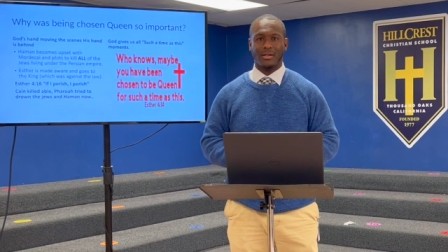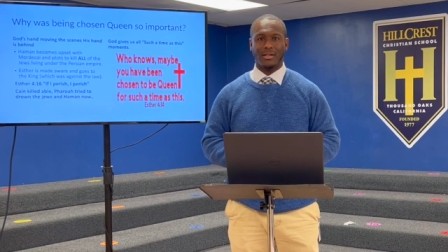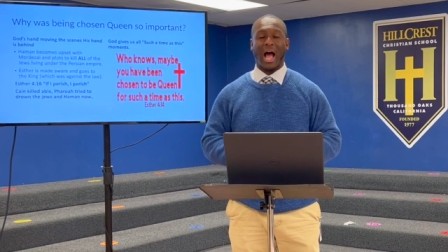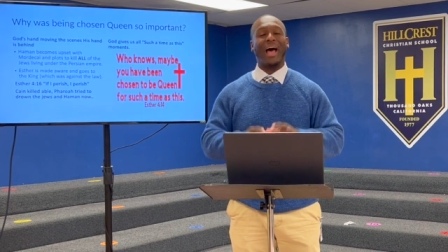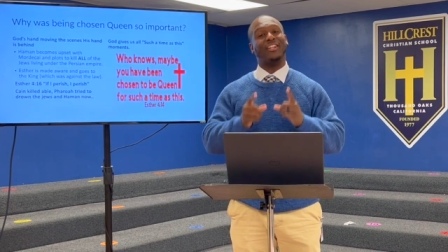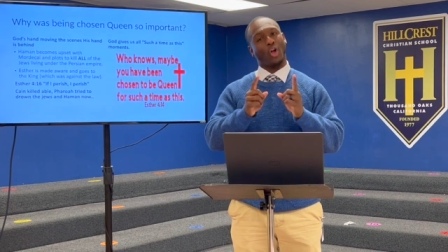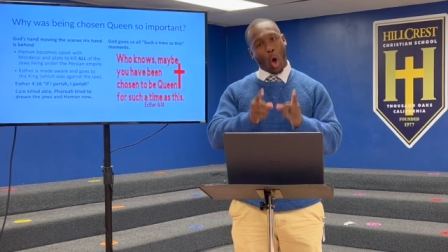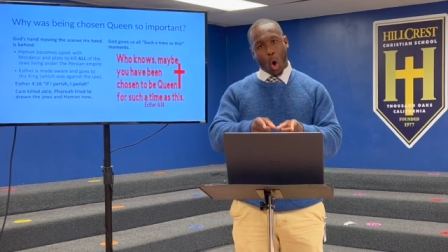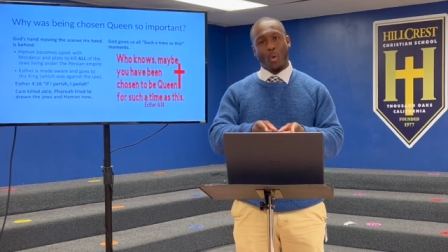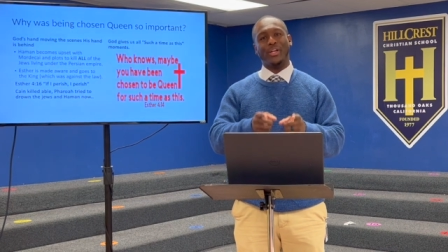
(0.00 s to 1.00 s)
God is
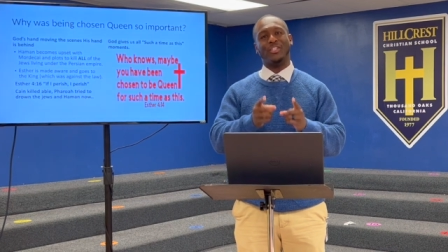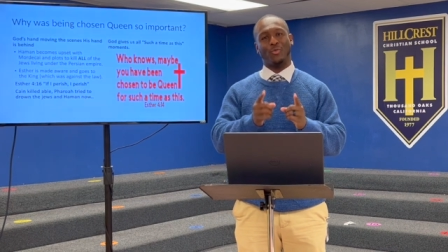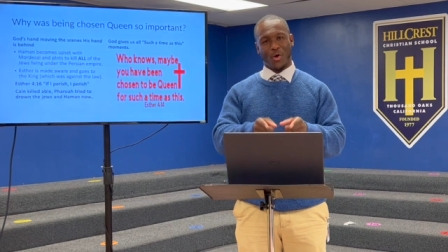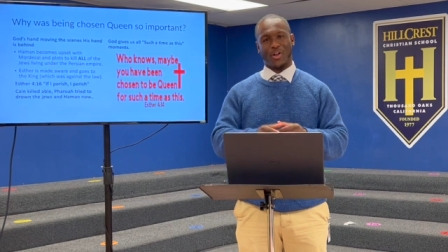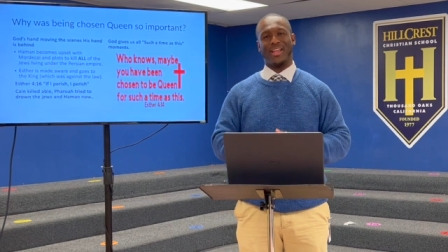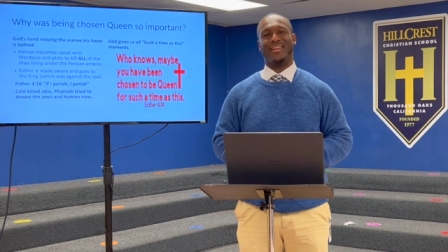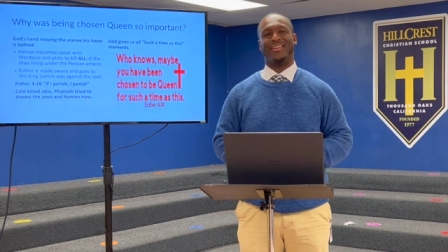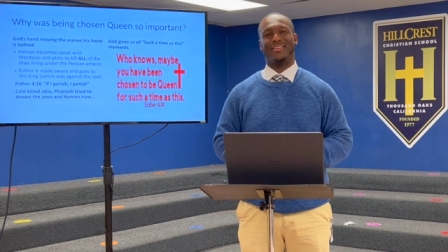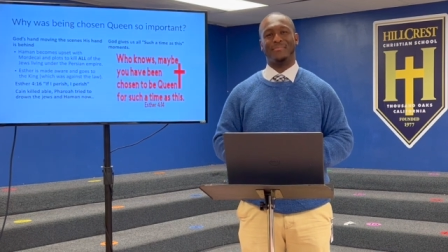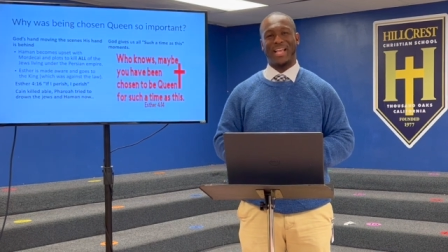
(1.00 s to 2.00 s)
always working
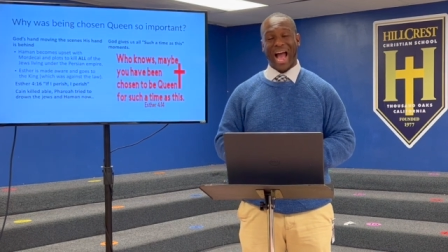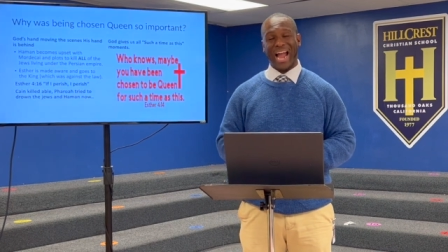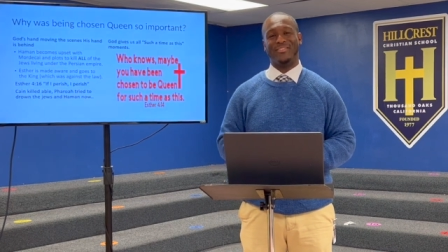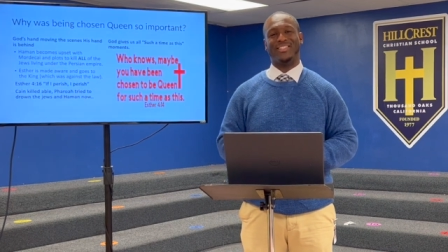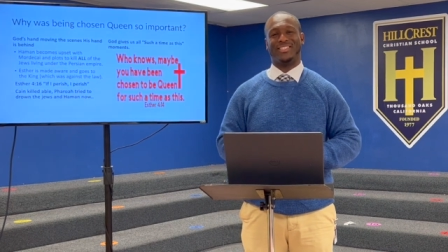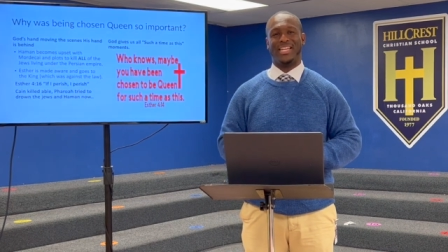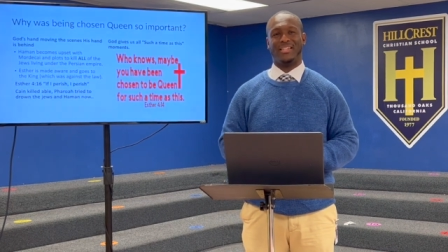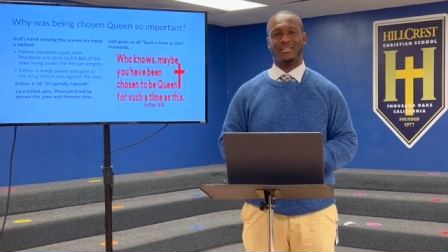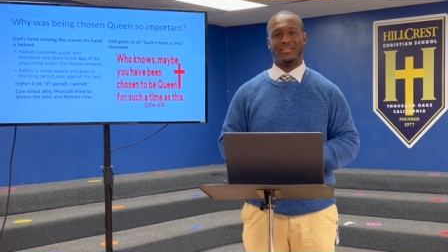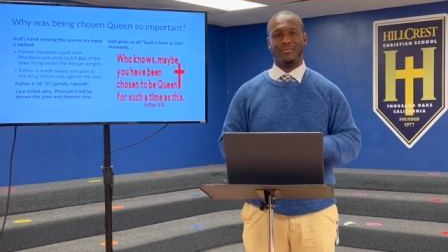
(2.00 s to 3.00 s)
behind the
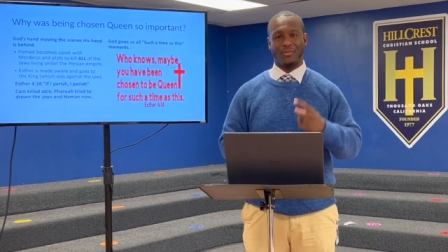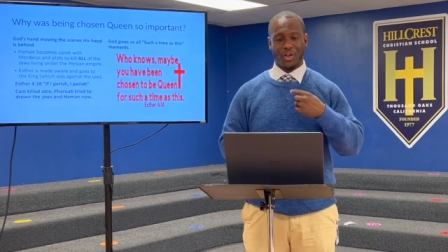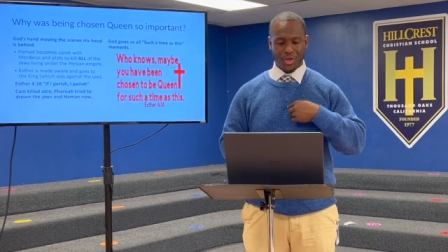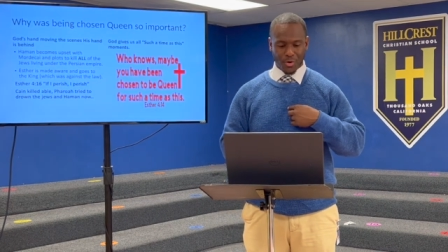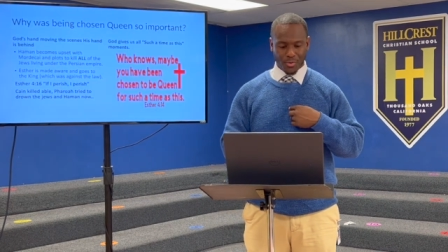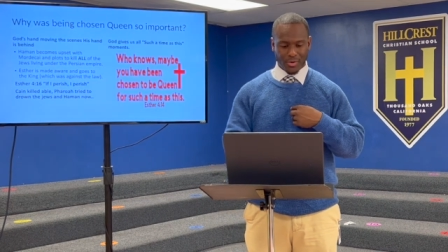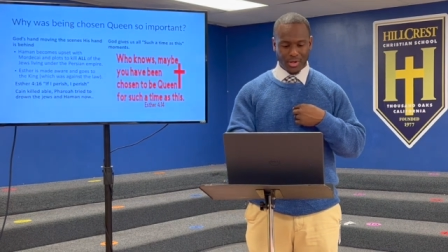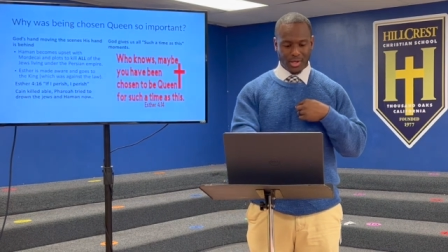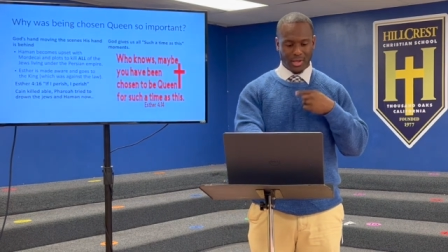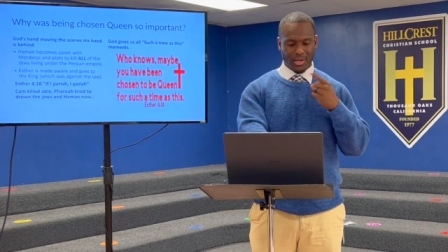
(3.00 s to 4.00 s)
scenes for you
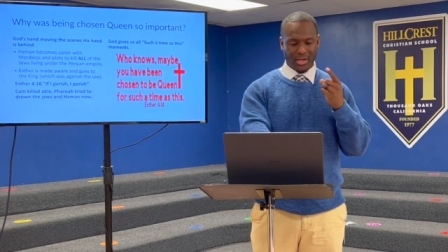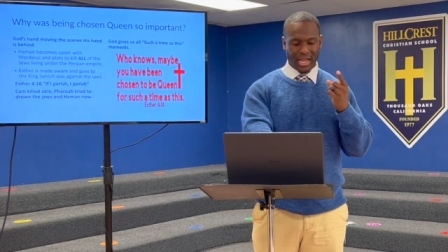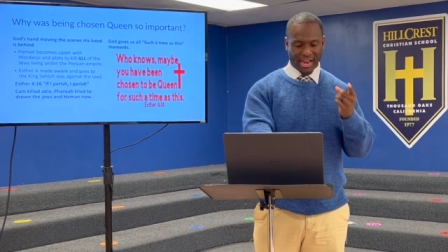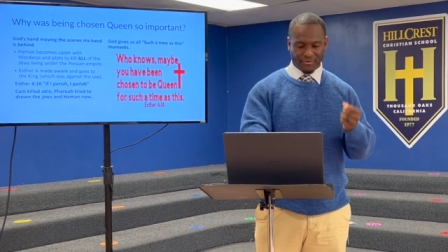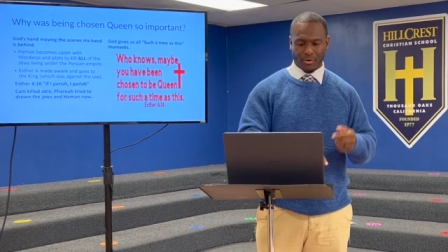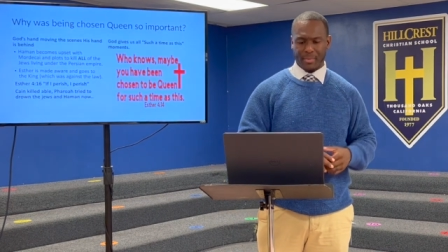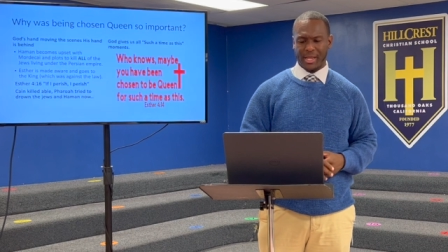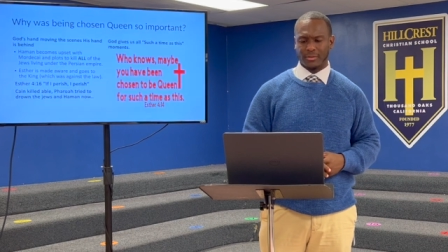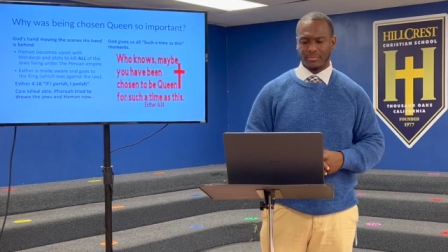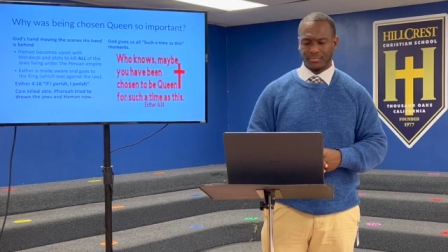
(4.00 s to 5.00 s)
and for me.
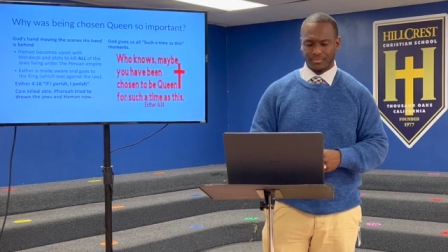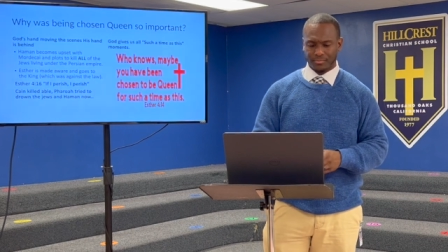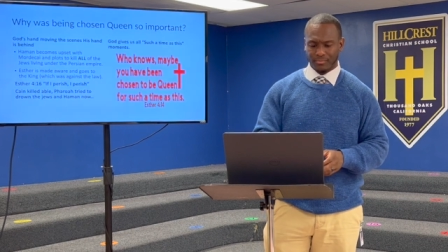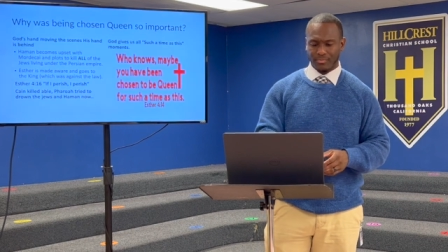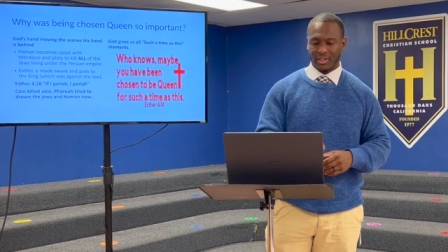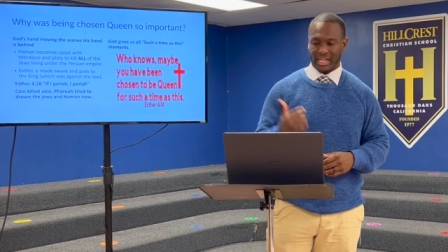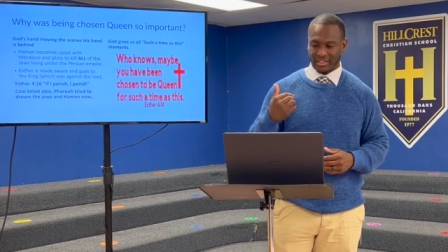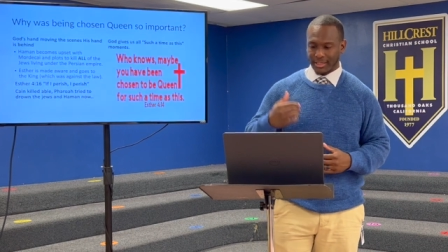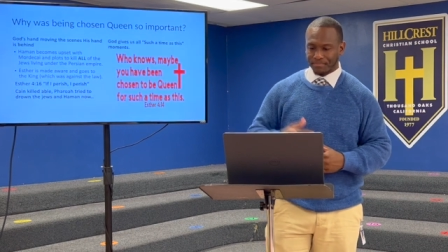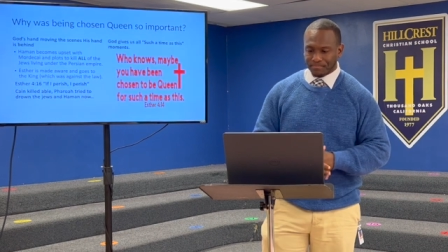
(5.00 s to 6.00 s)
Next slide.